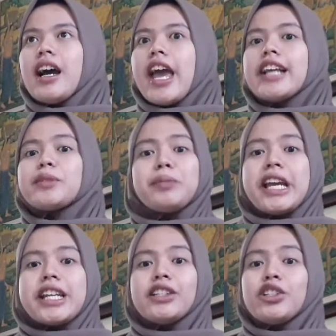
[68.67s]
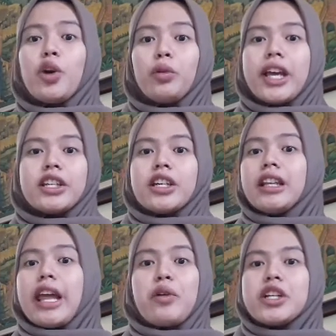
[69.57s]
explain his knowledge in
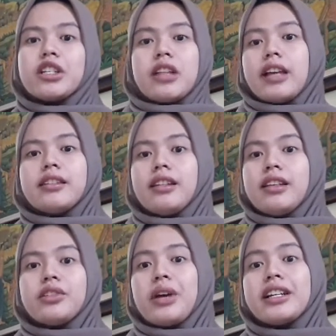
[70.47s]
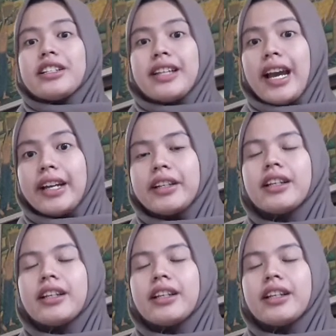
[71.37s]
language that is easily to understand.